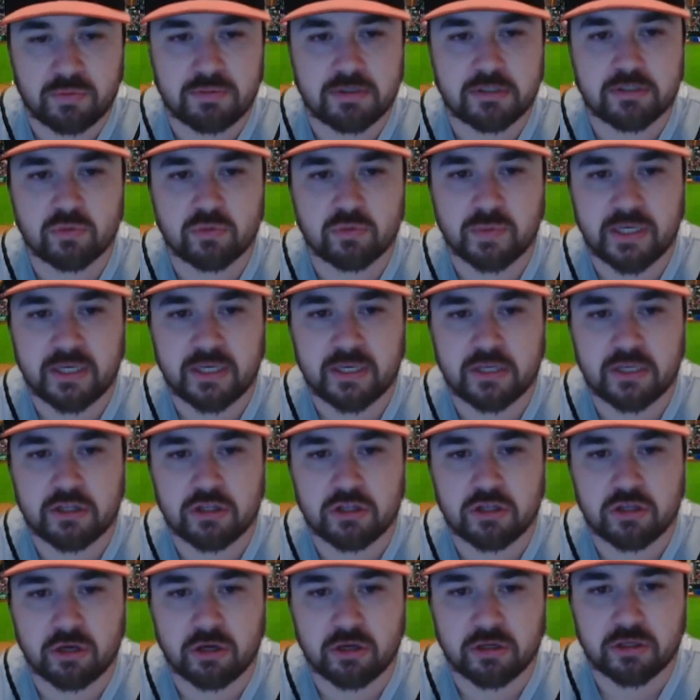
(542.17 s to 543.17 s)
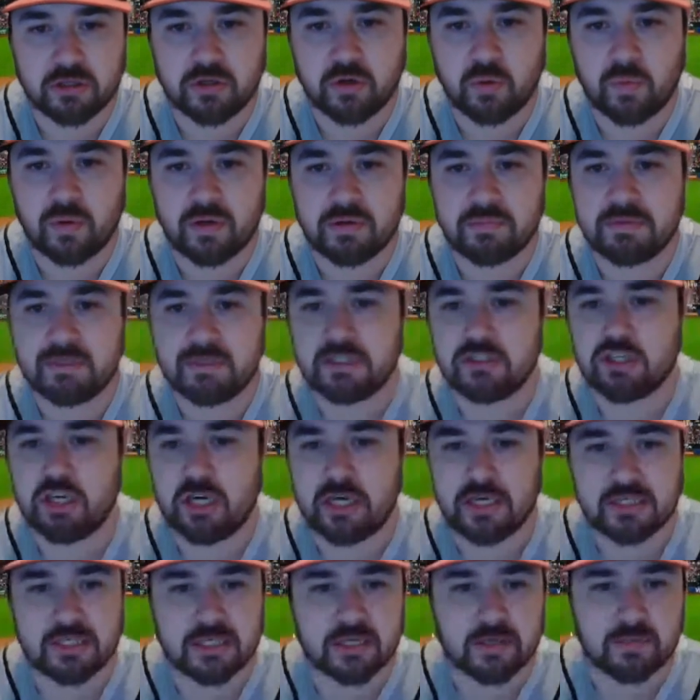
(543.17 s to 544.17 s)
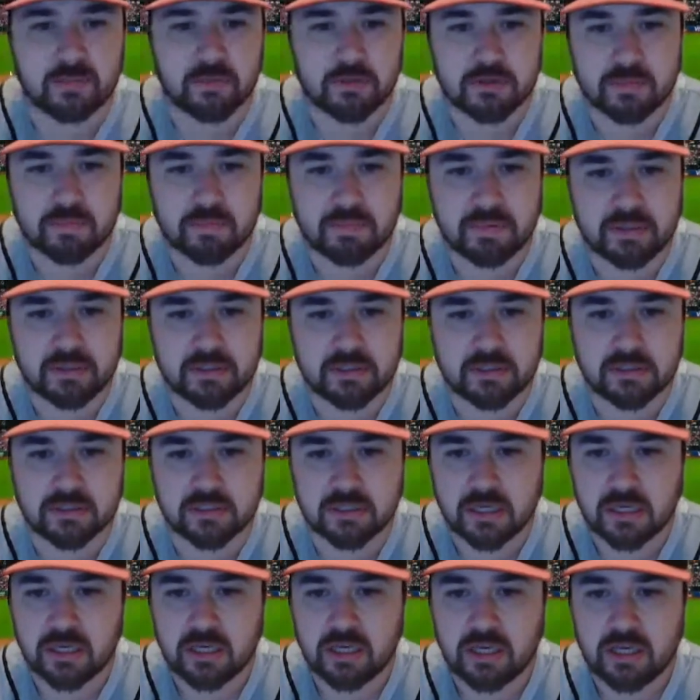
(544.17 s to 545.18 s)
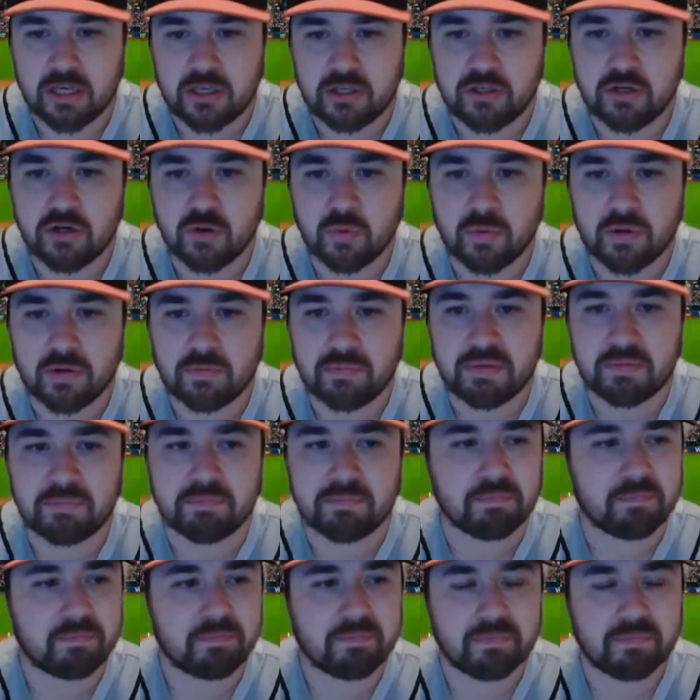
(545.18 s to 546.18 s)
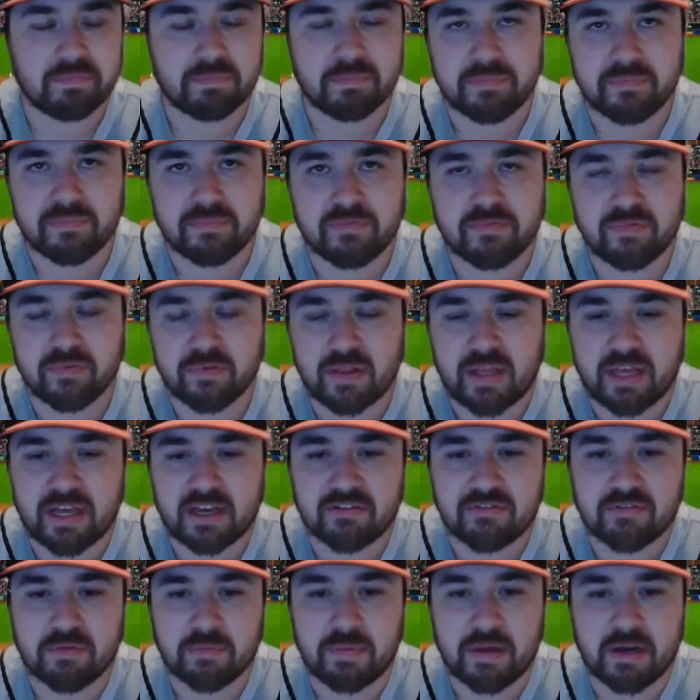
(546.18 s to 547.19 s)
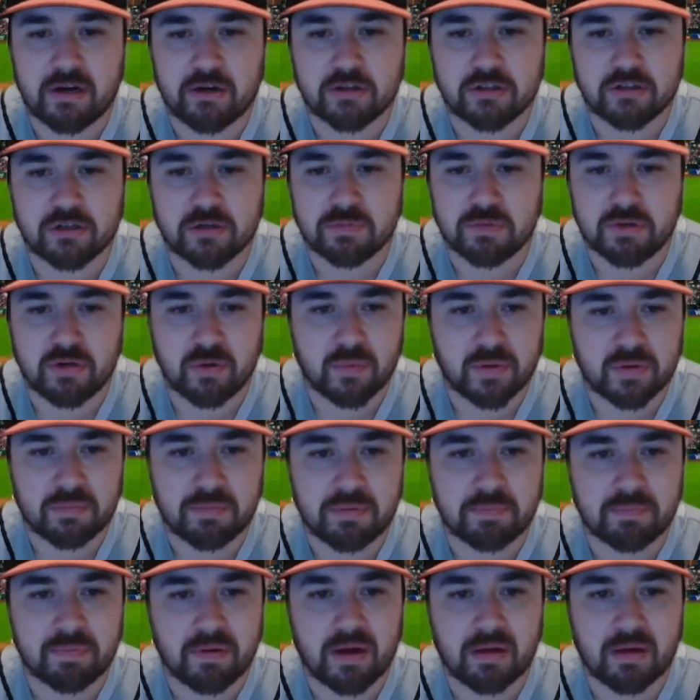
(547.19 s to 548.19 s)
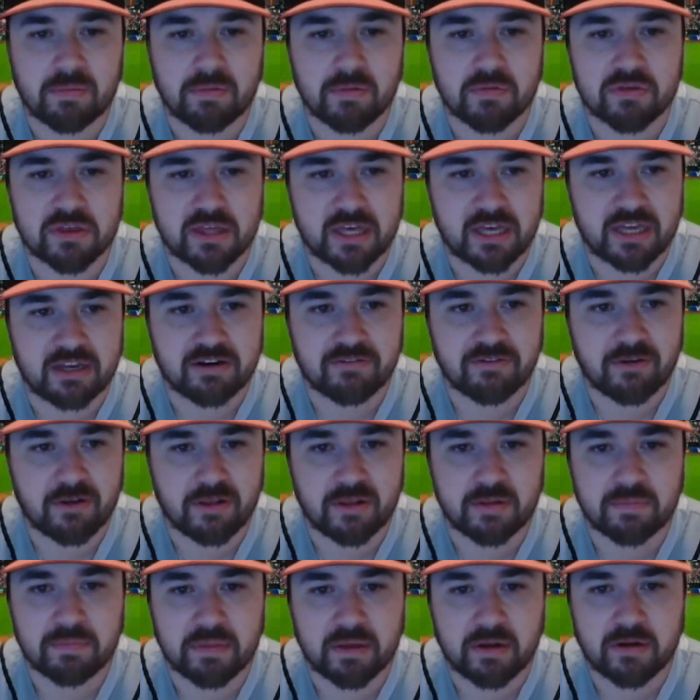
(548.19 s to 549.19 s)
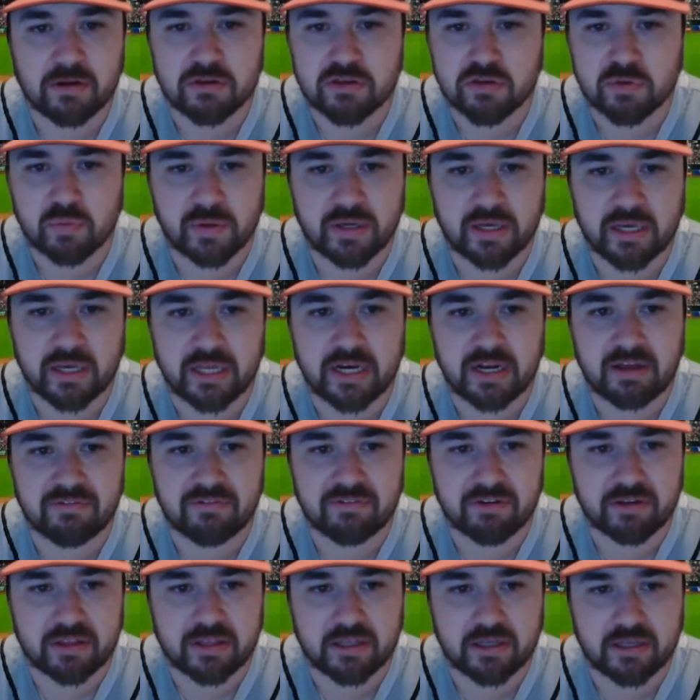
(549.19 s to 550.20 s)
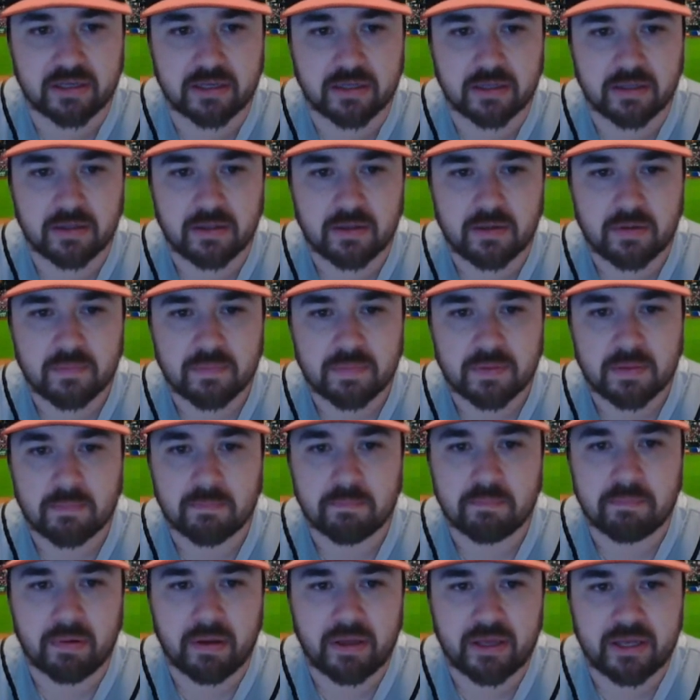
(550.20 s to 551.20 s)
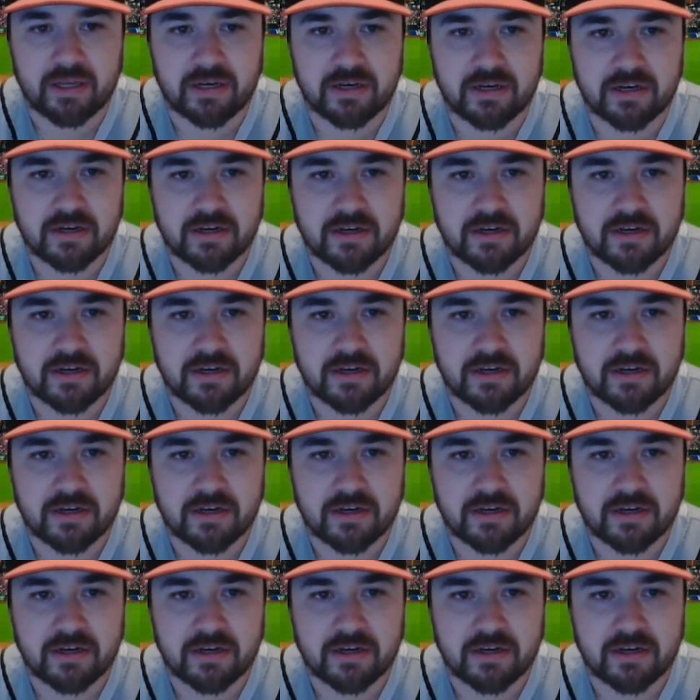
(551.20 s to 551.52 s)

be swinging at junk. You don't want to be chasing a bunch of pitches. You don't want to be, for lack of a better term, you don't want to be Pablo Sandoval up there swinging at everything. But